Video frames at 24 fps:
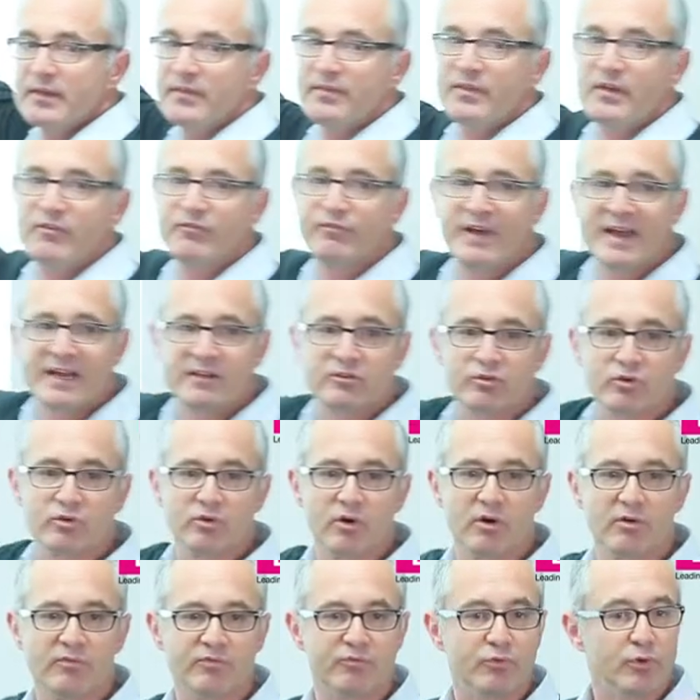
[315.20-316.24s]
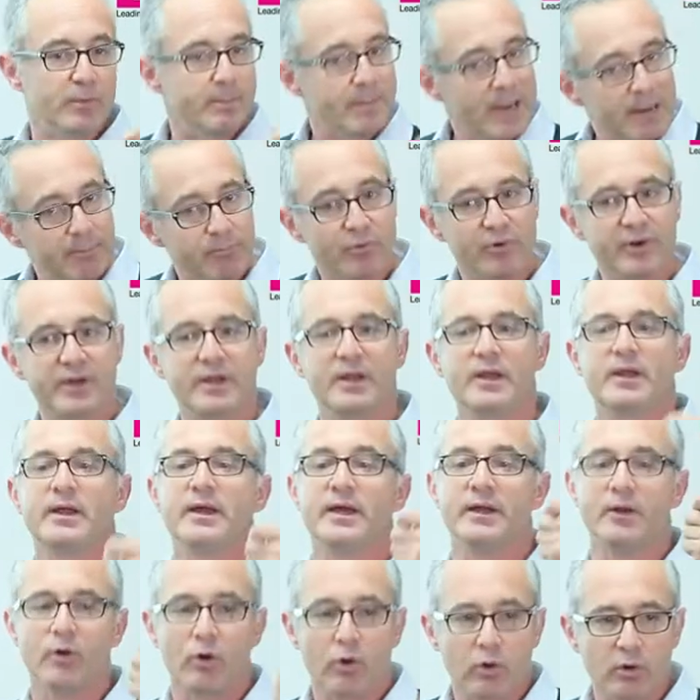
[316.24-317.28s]
the factor of
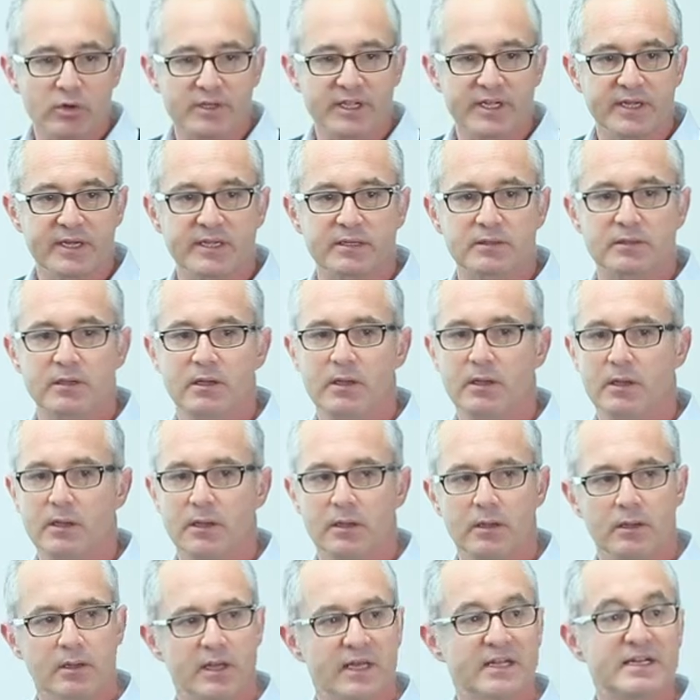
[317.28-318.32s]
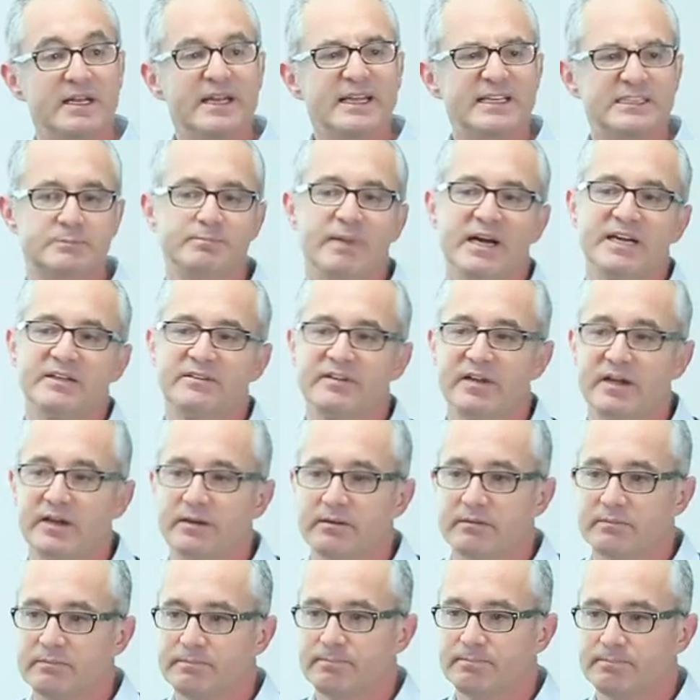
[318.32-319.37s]
remembering and holding it at least by
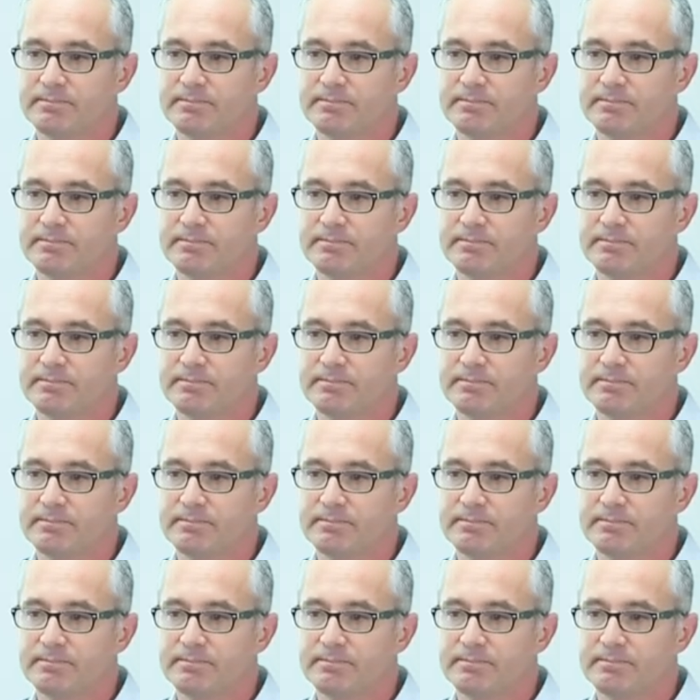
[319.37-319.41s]
10.